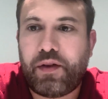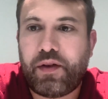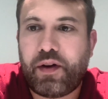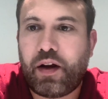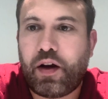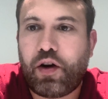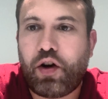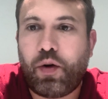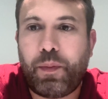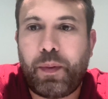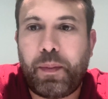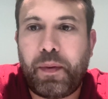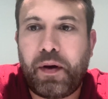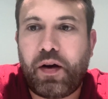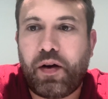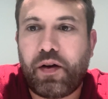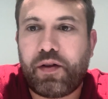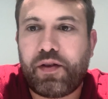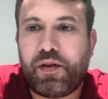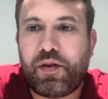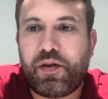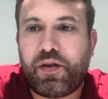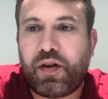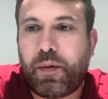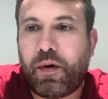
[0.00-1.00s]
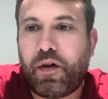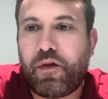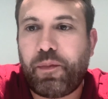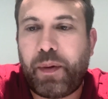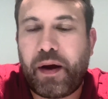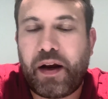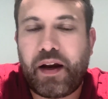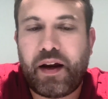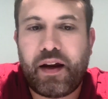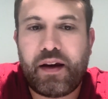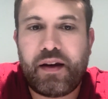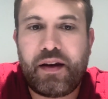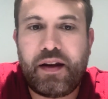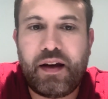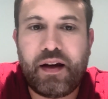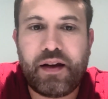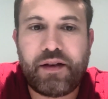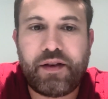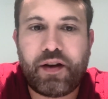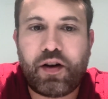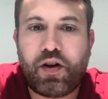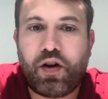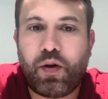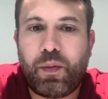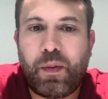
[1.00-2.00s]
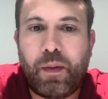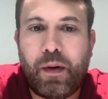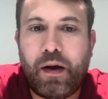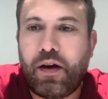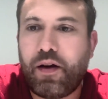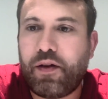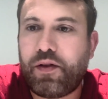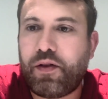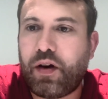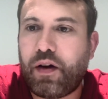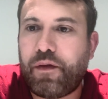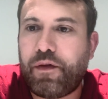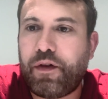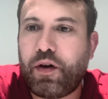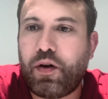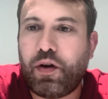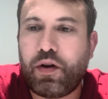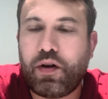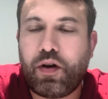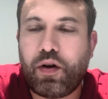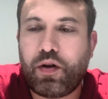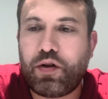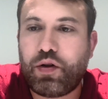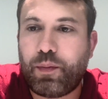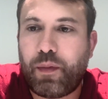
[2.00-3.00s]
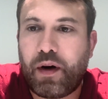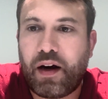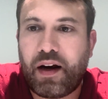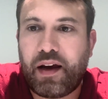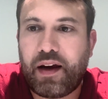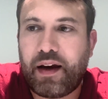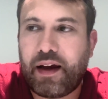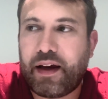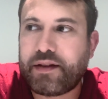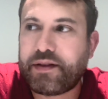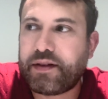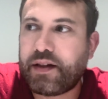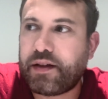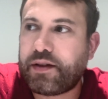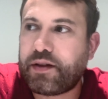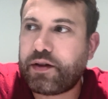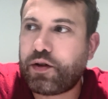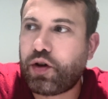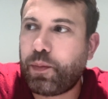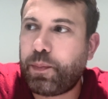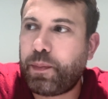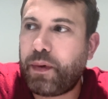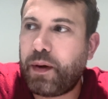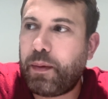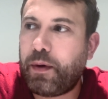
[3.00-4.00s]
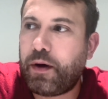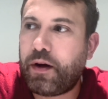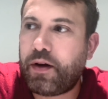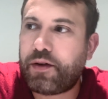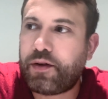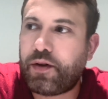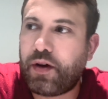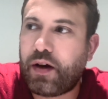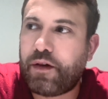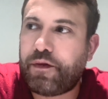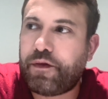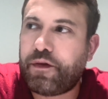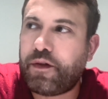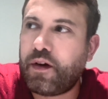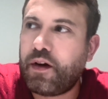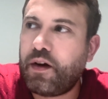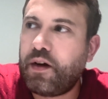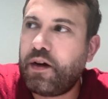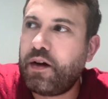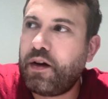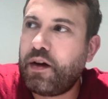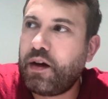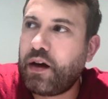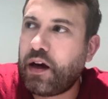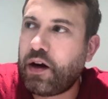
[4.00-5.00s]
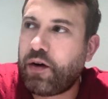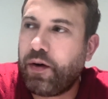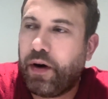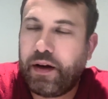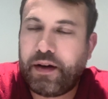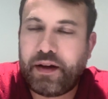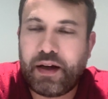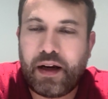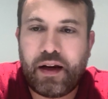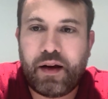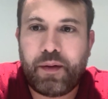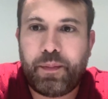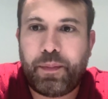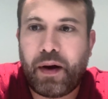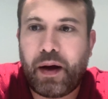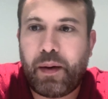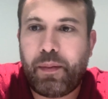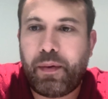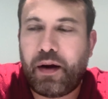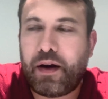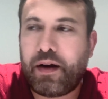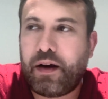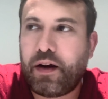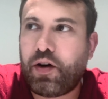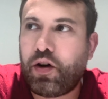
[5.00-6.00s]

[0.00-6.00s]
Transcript: And it could be because you some have better ideas. It could be because you have a good go-to-market access. It could be because you have great talent pipeline.